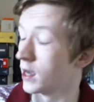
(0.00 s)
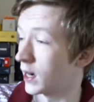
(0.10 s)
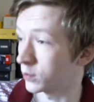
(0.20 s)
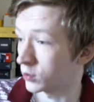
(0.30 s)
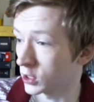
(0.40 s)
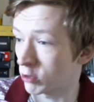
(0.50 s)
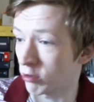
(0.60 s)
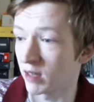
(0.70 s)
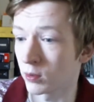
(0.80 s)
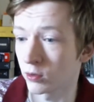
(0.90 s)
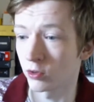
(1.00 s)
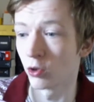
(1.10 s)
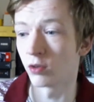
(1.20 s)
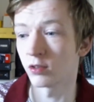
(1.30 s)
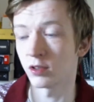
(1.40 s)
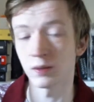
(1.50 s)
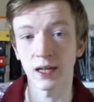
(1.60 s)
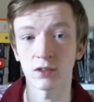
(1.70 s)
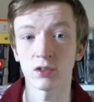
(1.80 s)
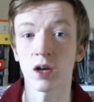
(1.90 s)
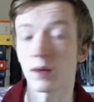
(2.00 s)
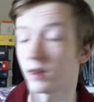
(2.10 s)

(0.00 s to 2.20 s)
absolutely incredible to talk to and get to know,